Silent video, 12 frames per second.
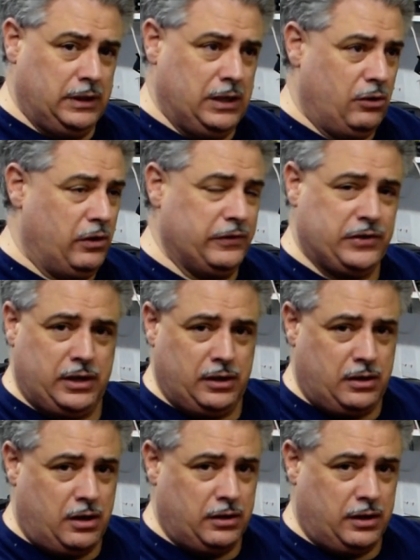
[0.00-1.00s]
All of a sudden,
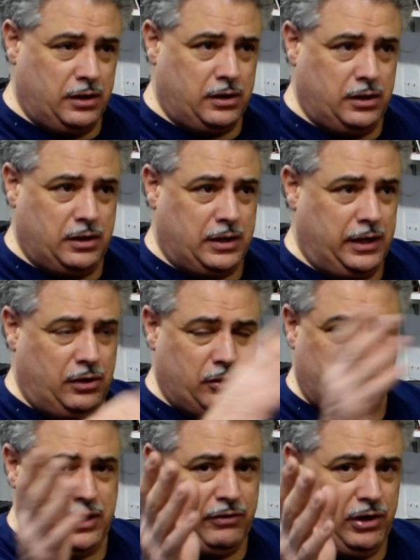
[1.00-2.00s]
the
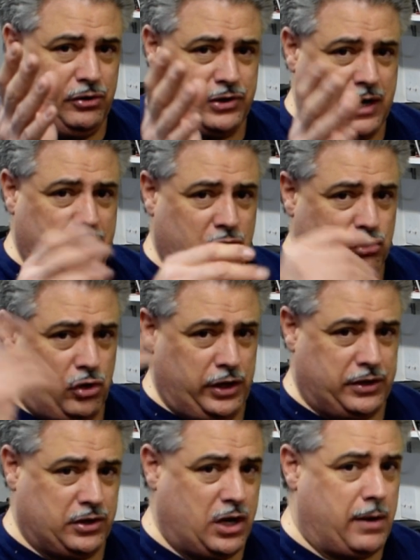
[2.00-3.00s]
steering goes out of control,
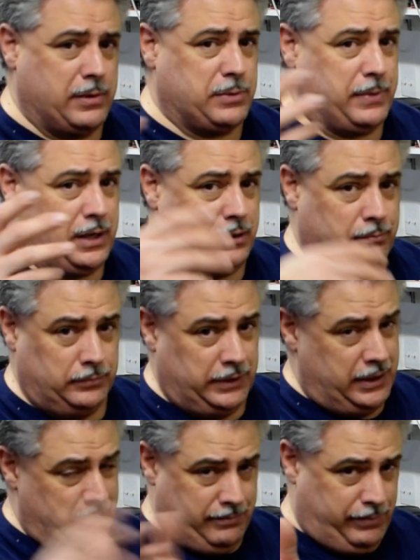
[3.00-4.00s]
hits the garbage pail, and
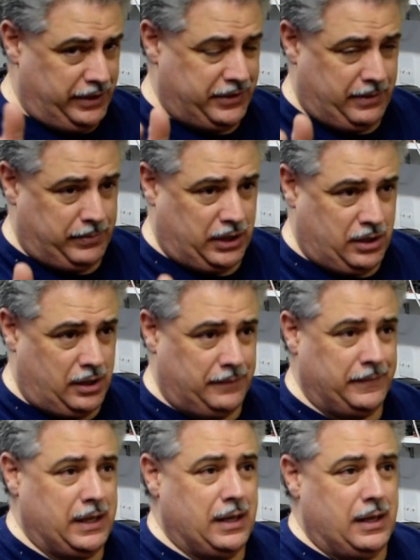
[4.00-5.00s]
busts up the
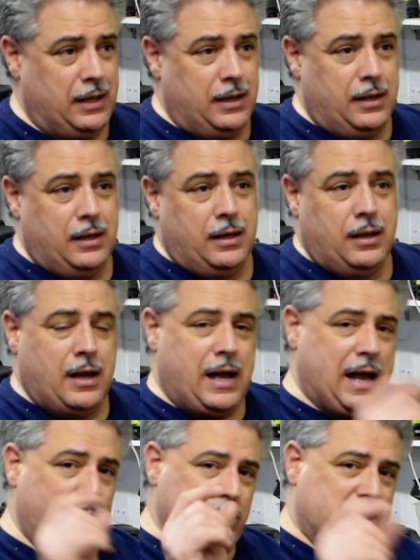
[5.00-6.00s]
car.
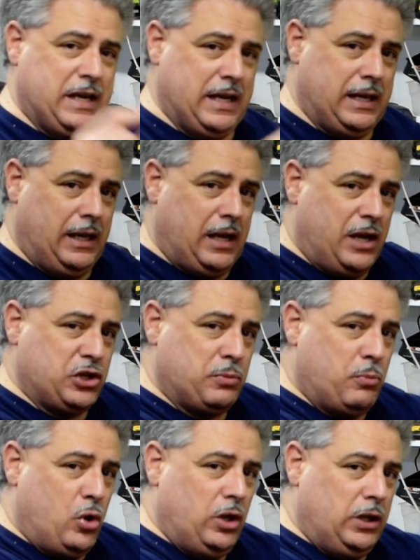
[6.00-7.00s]
I was hitting a small